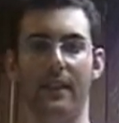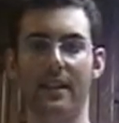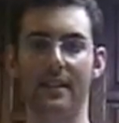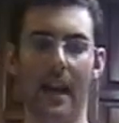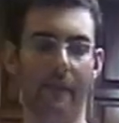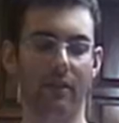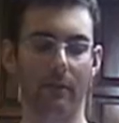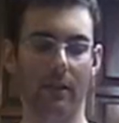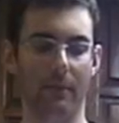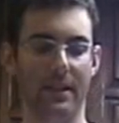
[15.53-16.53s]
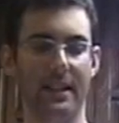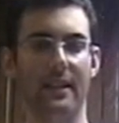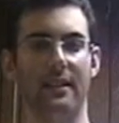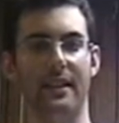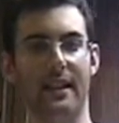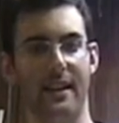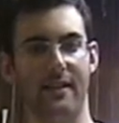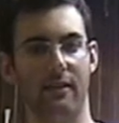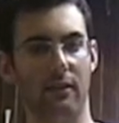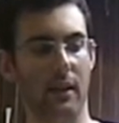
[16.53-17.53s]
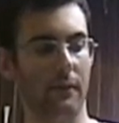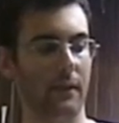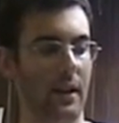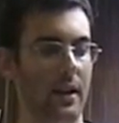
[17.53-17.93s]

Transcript: It doesn't have to be a particularly nice Lulav.